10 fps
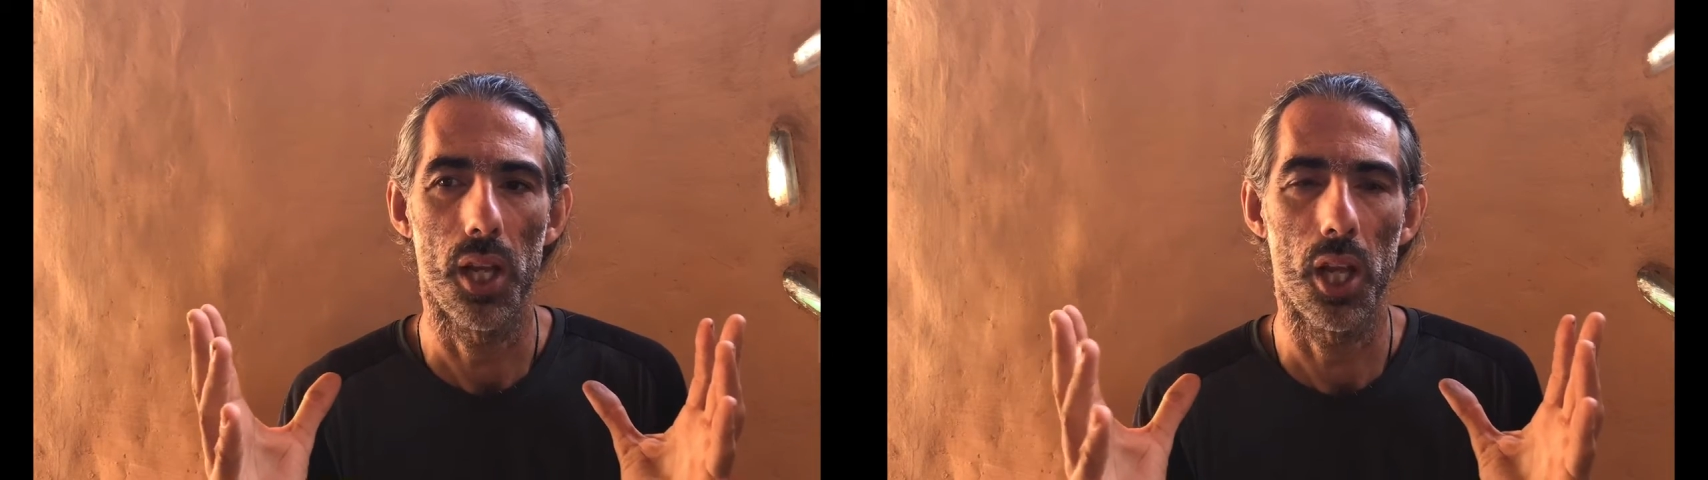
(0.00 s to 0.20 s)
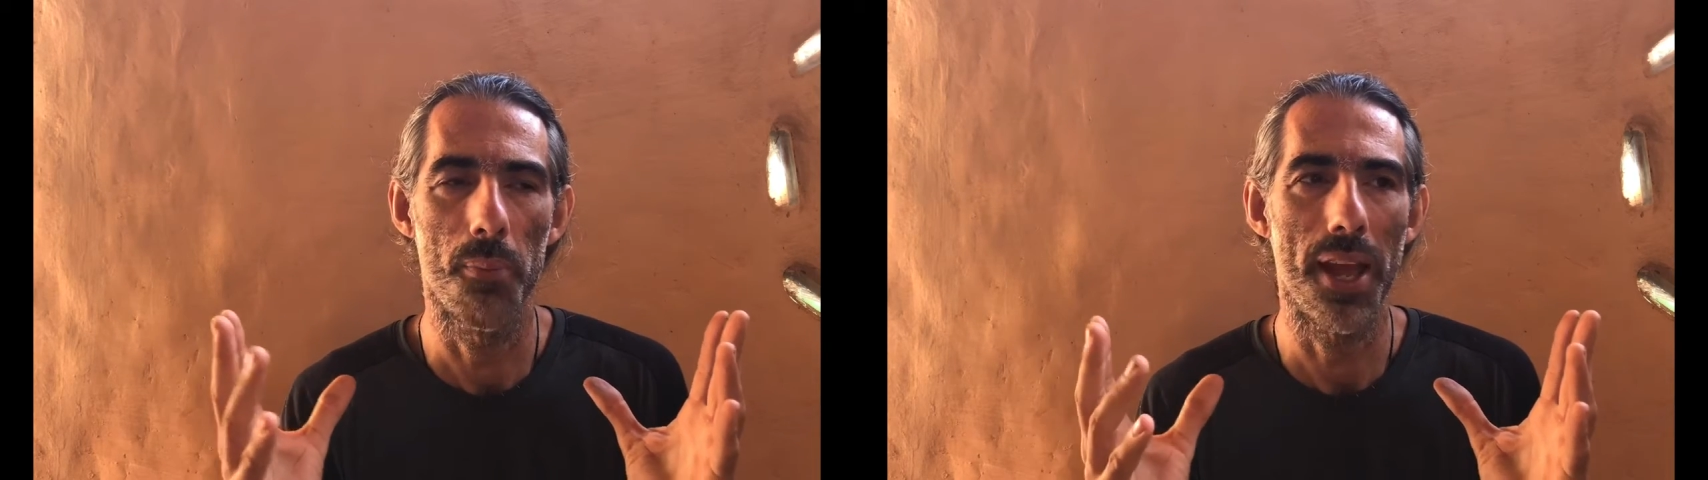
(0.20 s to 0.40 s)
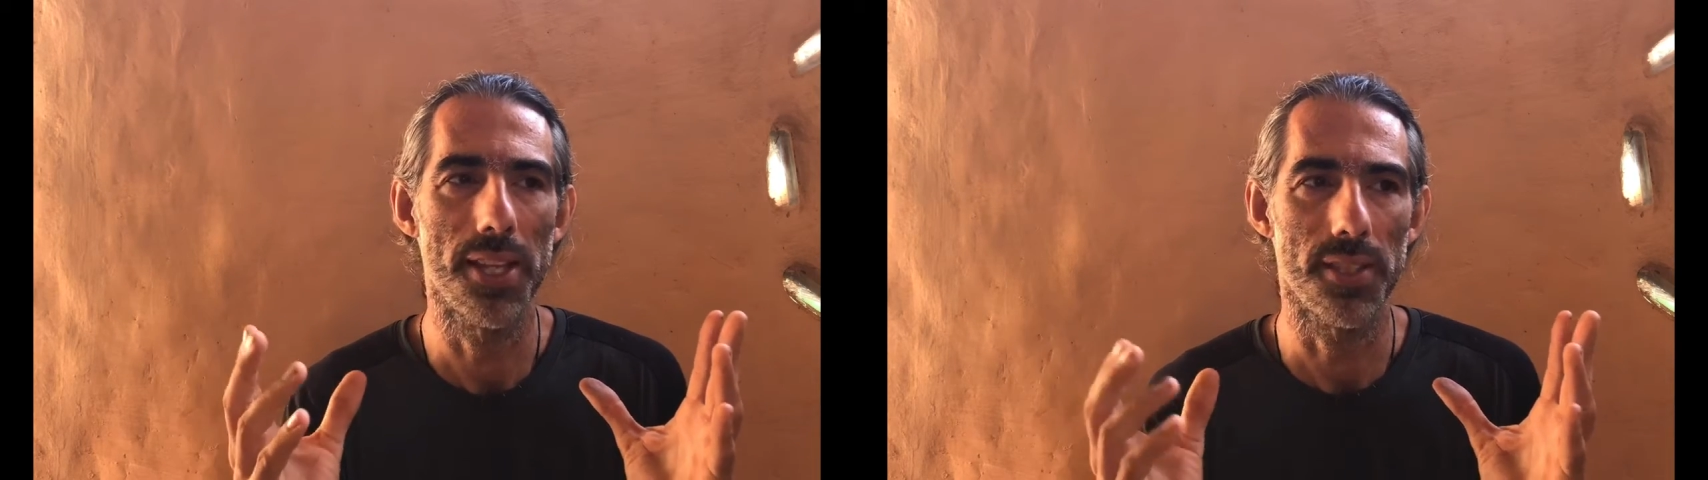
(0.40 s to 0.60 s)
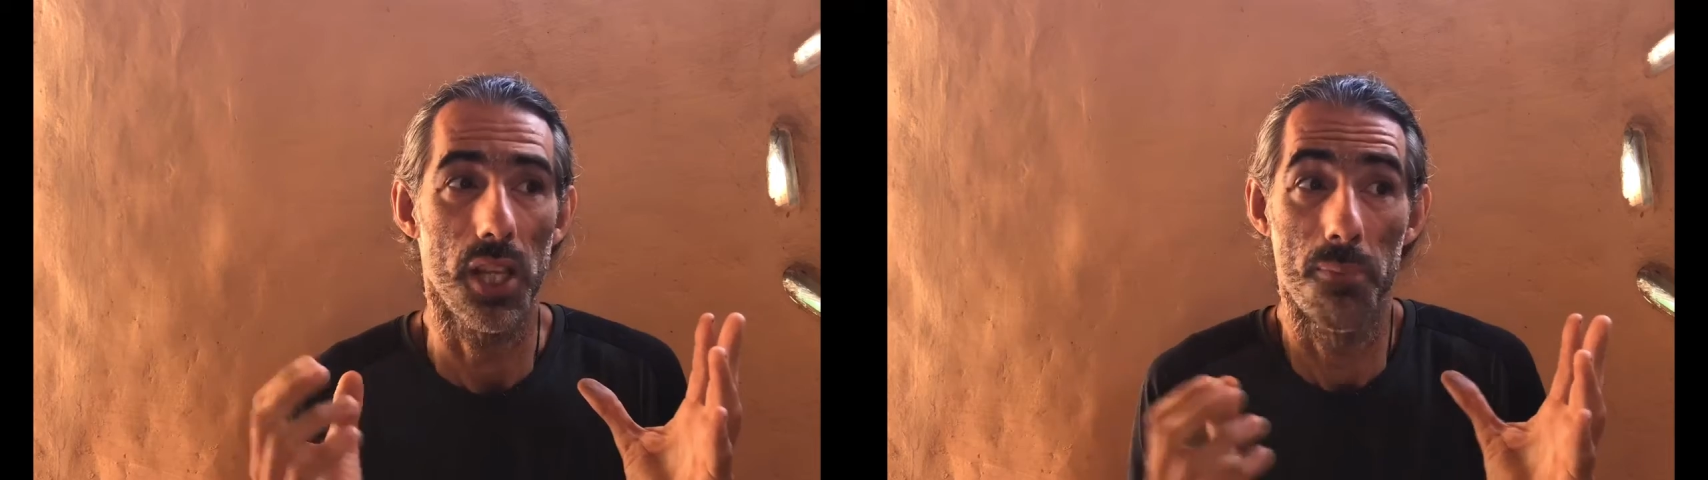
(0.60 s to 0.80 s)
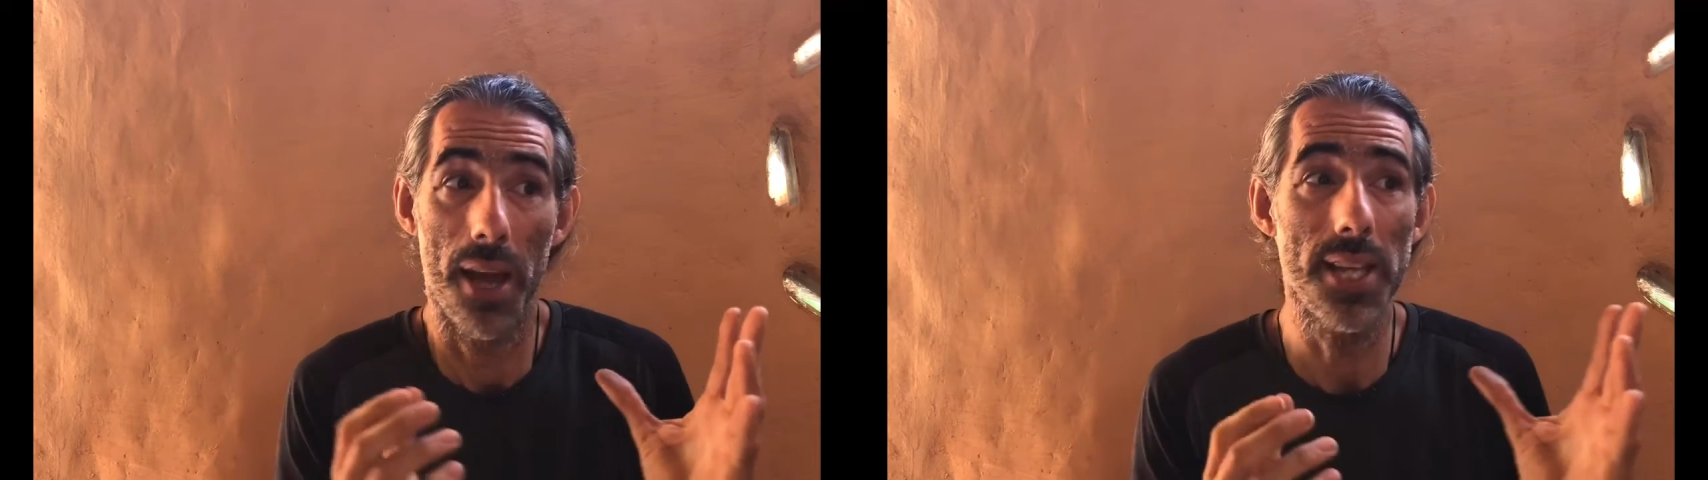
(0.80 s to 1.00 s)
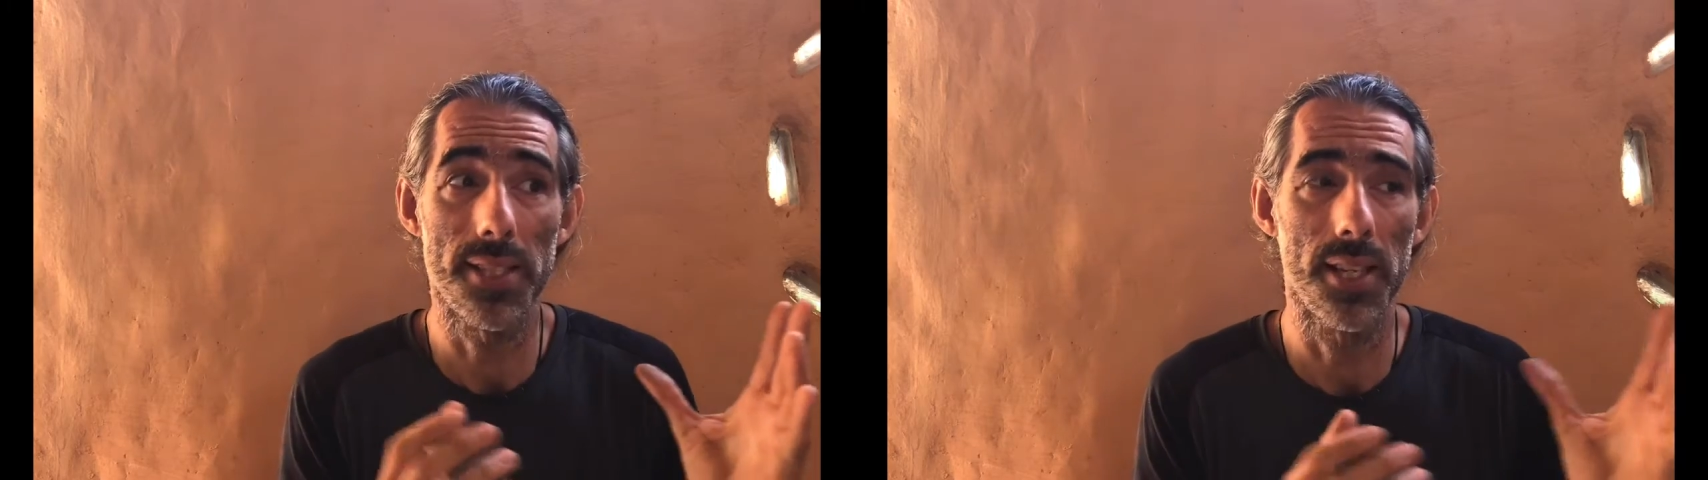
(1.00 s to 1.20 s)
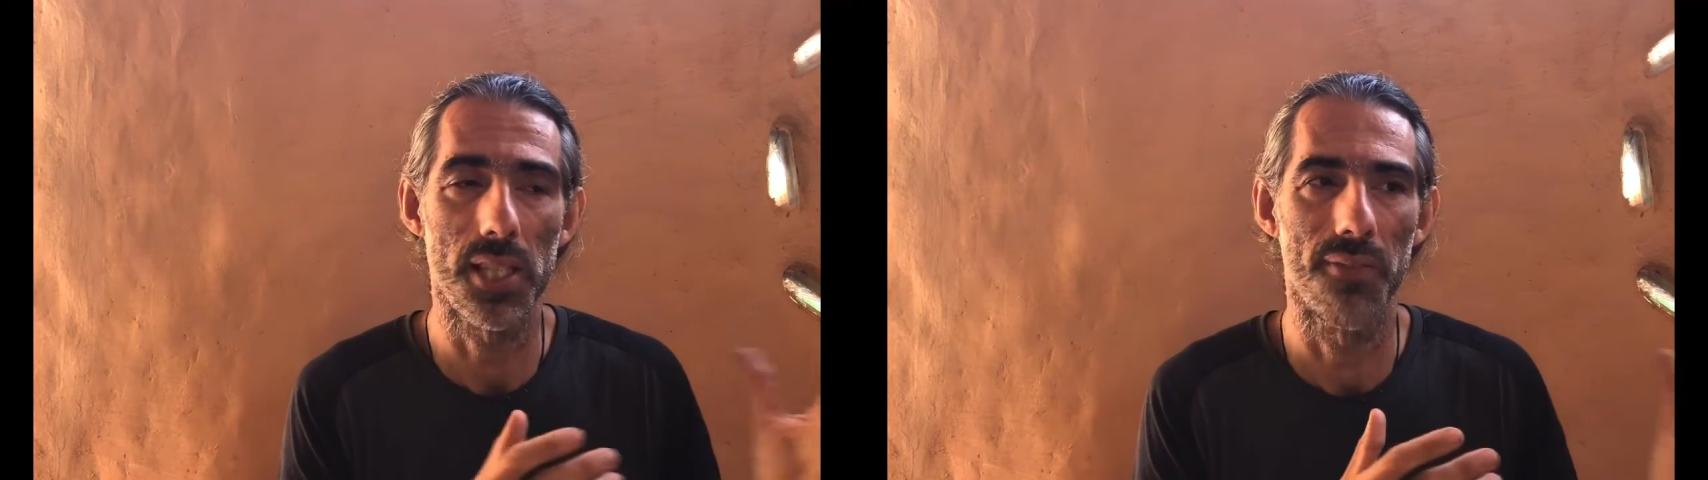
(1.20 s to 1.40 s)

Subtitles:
you may see some